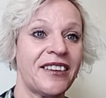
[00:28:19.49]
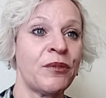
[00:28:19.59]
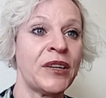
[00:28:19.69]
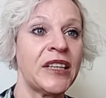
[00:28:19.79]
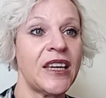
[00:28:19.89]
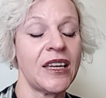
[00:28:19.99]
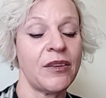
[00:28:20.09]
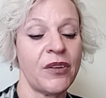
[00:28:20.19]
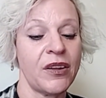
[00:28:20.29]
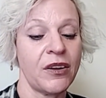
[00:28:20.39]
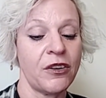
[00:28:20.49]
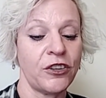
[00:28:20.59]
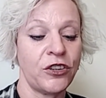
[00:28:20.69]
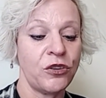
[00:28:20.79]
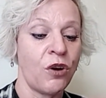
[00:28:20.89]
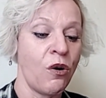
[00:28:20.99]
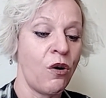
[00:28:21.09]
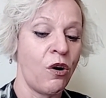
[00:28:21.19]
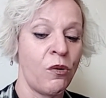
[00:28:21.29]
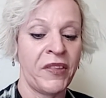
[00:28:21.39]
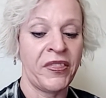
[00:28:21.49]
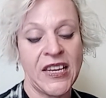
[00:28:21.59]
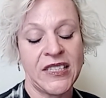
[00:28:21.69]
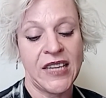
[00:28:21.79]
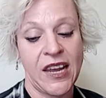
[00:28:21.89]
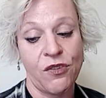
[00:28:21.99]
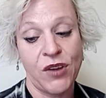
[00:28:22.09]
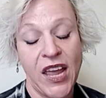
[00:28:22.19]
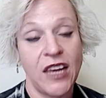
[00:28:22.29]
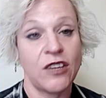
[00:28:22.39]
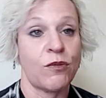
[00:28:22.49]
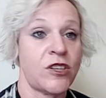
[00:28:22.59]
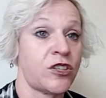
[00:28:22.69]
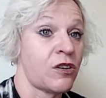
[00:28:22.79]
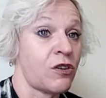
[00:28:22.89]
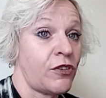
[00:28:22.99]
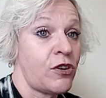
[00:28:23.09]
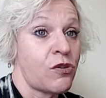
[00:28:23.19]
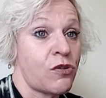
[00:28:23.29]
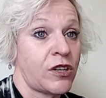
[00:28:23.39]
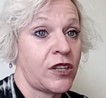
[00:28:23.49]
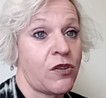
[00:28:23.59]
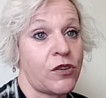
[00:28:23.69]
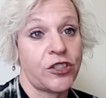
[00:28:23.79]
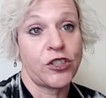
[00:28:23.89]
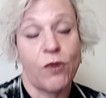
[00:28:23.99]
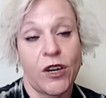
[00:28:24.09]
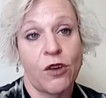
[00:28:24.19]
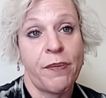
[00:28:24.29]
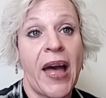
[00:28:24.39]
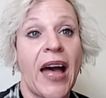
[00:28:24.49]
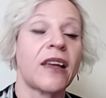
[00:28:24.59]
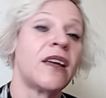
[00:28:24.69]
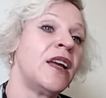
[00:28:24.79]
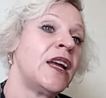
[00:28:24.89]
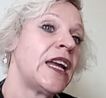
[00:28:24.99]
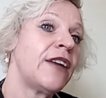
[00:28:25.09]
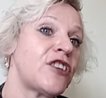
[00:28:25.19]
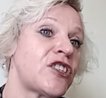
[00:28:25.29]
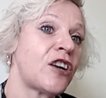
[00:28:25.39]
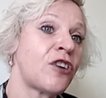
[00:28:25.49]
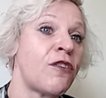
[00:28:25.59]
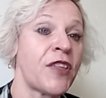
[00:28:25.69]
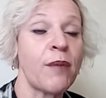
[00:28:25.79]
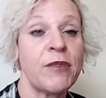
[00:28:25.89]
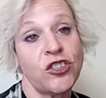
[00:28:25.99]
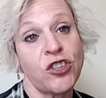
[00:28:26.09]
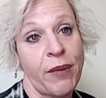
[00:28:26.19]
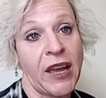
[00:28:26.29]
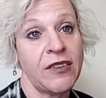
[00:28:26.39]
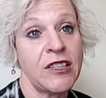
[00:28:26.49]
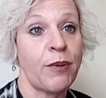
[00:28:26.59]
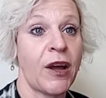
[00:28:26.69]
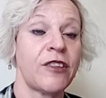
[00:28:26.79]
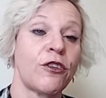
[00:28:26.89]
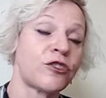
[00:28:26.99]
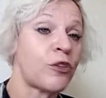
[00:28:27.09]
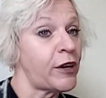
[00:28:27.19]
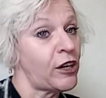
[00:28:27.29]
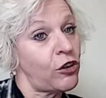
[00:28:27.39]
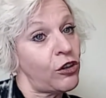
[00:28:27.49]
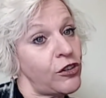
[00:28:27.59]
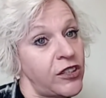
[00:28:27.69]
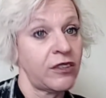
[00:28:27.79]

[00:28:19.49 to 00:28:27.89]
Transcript: When you go home and they say, okay, do you want to start over or do you want to go back? If you start over, that means you jump back into this body. Those are the miracles.